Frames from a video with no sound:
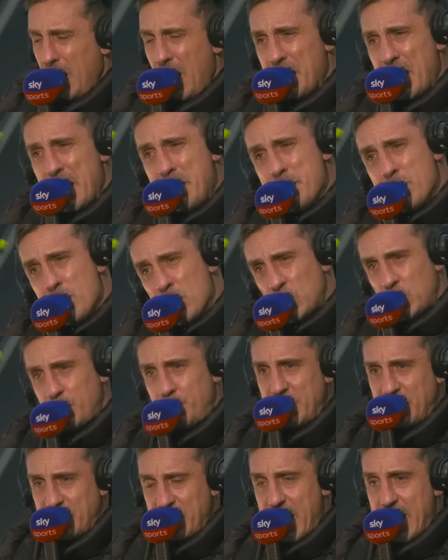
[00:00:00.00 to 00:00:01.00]
they must
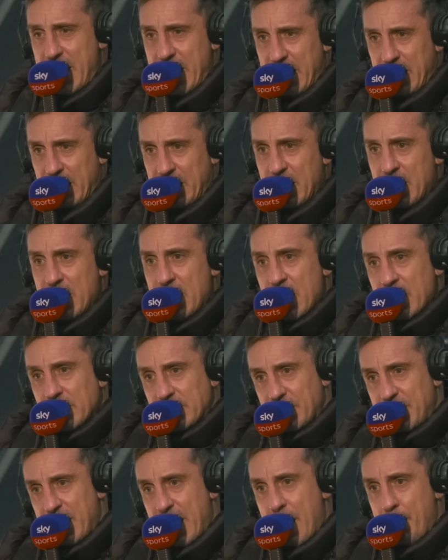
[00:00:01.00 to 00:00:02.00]
be saying
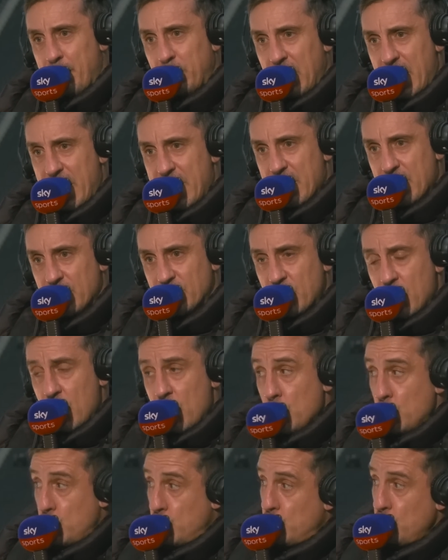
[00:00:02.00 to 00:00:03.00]
to their players,
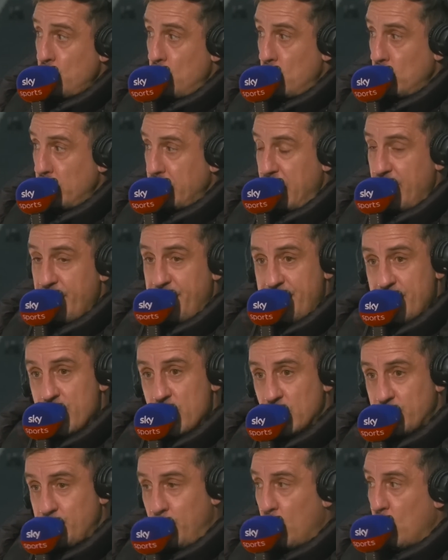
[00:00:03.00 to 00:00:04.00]
surely your
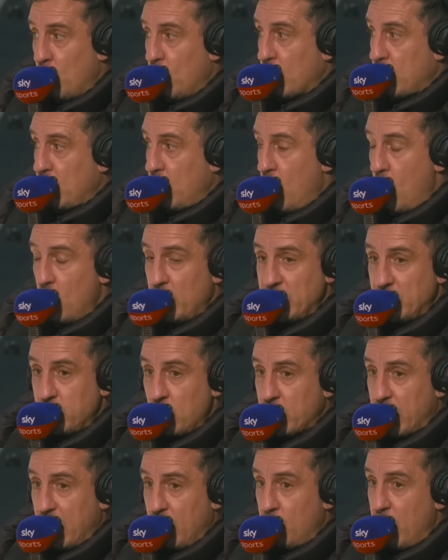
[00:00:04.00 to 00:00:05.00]
first port of call is
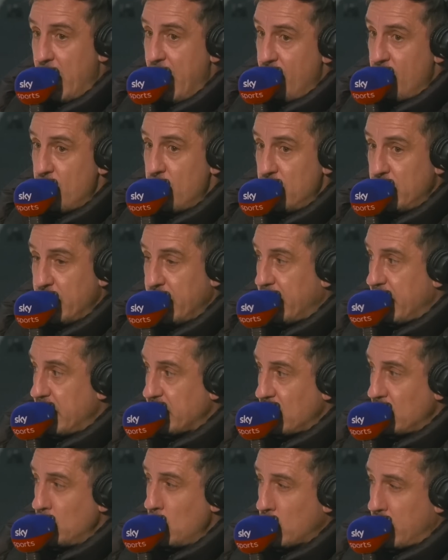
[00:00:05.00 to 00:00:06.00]
looking where Erling
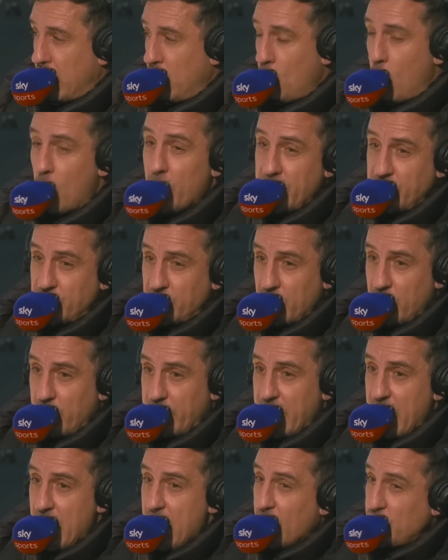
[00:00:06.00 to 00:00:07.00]
is and looking what he's
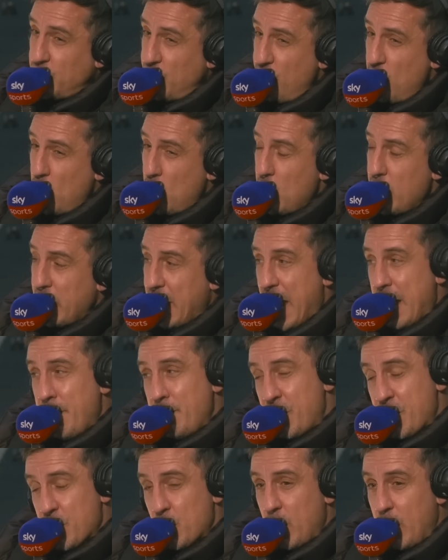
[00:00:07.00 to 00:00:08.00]
doing. Because if you can get
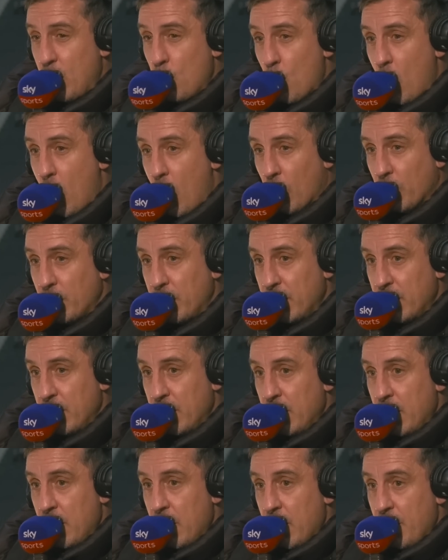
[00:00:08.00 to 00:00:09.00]
him through in one,
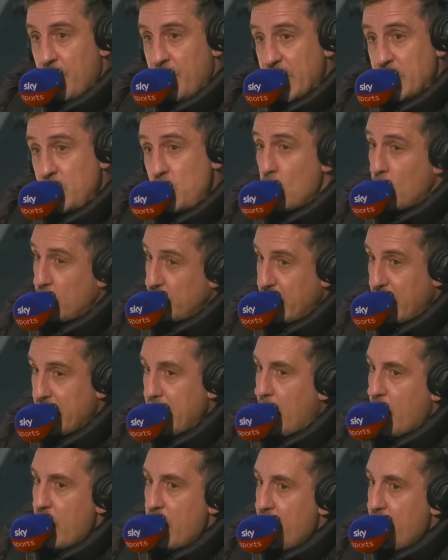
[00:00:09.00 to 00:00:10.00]
then you're going to... Now,